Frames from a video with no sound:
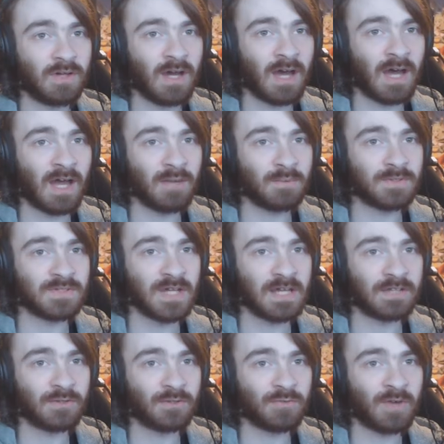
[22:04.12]
I will take
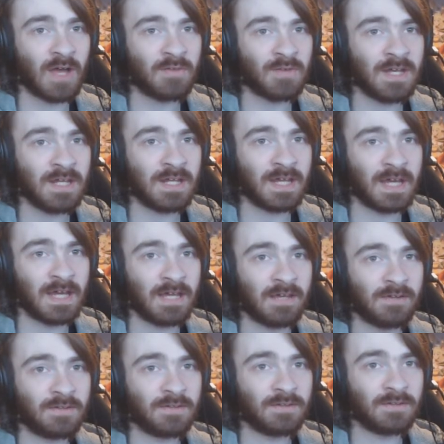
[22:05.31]
the revive any day.
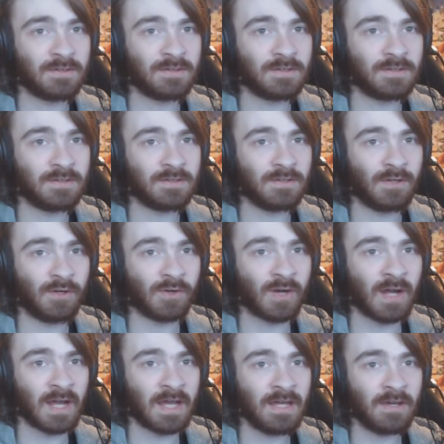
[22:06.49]

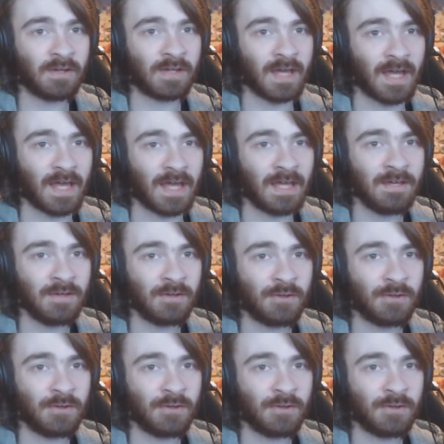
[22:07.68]
Alright, okay.